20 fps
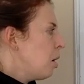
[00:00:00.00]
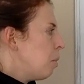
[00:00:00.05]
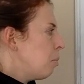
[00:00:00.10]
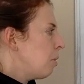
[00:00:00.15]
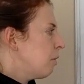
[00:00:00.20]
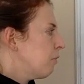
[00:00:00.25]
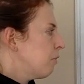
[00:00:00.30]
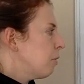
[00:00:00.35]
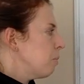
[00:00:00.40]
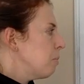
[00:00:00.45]

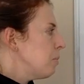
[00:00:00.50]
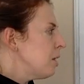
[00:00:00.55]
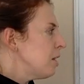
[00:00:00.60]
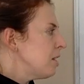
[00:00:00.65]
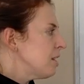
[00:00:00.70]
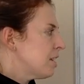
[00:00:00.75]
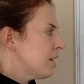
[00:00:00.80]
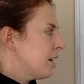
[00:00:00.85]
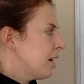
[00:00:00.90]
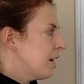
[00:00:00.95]
But for
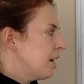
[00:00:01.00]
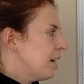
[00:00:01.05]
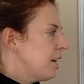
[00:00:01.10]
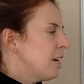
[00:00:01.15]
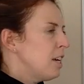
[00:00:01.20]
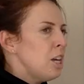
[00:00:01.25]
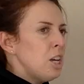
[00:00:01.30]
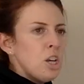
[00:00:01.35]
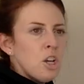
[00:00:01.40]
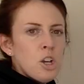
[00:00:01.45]

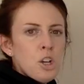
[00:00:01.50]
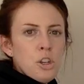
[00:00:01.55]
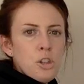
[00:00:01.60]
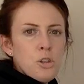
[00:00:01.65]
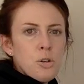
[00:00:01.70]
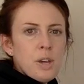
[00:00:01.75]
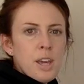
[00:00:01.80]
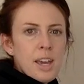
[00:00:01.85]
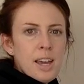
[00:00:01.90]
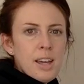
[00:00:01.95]
military,
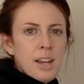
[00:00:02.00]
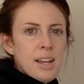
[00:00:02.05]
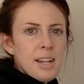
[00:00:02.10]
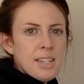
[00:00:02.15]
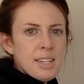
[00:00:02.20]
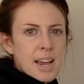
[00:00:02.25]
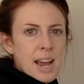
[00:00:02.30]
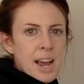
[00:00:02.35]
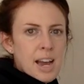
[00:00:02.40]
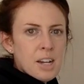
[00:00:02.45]
you can't
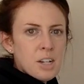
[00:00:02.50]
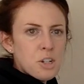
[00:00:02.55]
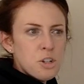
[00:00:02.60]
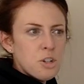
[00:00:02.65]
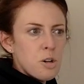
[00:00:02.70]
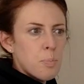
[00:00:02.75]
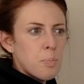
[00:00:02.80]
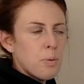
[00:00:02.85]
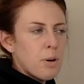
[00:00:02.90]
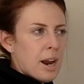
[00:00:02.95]
attach
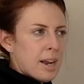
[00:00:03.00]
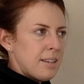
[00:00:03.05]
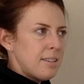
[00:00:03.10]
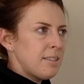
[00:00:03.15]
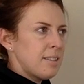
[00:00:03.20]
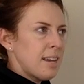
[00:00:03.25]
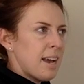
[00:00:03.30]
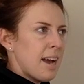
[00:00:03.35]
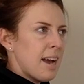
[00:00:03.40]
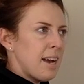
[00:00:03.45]
a
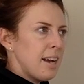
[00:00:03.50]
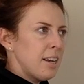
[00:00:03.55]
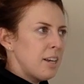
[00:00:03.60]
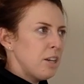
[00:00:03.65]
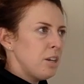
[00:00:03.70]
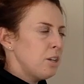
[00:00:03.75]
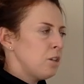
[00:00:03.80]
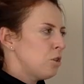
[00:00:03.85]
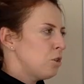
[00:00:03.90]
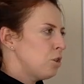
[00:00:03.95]
price tag
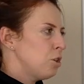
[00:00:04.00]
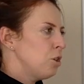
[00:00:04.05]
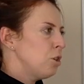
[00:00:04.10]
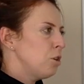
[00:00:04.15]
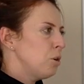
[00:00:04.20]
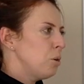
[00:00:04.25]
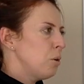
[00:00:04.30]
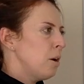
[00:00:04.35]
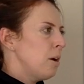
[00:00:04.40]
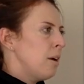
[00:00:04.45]

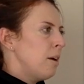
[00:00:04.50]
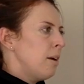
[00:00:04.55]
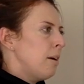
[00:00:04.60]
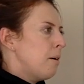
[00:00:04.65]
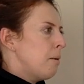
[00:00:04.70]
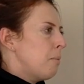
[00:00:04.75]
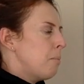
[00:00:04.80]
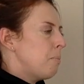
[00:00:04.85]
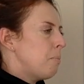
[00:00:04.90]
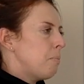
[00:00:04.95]
to
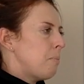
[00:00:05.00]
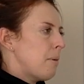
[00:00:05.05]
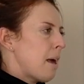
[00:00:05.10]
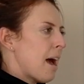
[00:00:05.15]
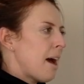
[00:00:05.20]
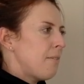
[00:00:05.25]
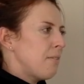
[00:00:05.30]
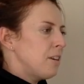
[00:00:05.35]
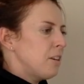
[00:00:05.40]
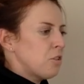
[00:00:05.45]

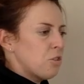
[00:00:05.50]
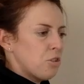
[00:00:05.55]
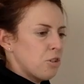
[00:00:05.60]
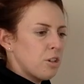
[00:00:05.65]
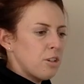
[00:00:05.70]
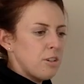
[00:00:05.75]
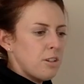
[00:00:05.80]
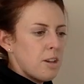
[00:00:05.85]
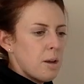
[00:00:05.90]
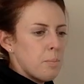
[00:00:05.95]
having a
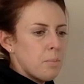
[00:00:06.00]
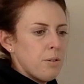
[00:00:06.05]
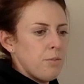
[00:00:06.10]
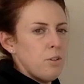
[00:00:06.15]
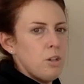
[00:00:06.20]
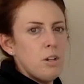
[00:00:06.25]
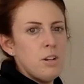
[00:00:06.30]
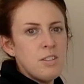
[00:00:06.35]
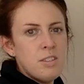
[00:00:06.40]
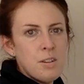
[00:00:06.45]
certain number
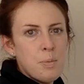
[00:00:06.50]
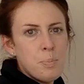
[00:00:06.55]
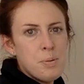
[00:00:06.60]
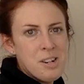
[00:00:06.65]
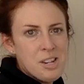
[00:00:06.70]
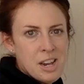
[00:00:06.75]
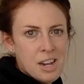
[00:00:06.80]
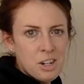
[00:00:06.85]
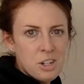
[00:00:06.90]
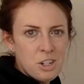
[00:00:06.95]
of units of
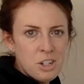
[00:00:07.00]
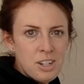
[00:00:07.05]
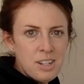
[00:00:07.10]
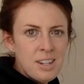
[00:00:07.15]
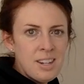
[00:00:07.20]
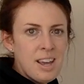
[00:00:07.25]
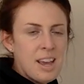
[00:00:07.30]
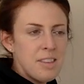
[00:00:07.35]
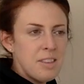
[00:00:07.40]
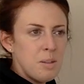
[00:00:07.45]
protection,
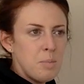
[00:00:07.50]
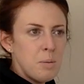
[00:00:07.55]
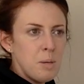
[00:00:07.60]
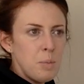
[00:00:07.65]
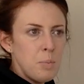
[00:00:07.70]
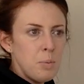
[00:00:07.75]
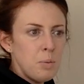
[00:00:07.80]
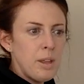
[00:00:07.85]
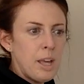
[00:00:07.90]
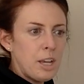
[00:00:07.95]
and then
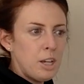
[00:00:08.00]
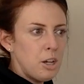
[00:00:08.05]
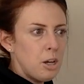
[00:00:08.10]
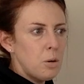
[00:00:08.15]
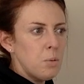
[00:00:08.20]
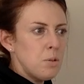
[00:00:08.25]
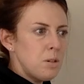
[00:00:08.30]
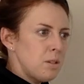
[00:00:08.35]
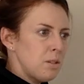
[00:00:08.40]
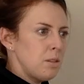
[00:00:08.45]
people
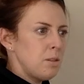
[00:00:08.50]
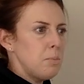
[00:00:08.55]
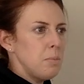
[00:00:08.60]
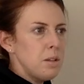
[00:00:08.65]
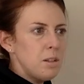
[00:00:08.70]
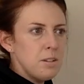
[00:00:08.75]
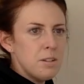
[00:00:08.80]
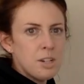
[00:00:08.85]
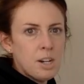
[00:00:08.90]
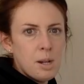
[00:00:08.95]
go into the
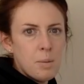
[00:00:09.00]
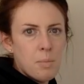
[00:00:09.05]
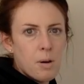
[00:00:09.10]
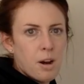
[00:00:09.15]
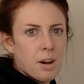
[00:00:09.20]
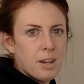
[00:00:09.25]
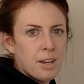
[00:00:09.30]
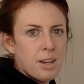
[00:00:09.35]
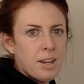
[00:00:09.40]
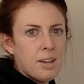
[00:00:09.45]
military
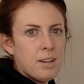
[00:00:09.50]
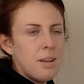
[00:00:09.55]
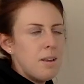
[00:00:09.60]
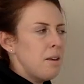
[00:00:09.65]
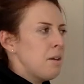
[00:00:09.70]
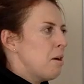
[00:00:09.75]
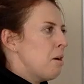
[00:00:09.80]
market,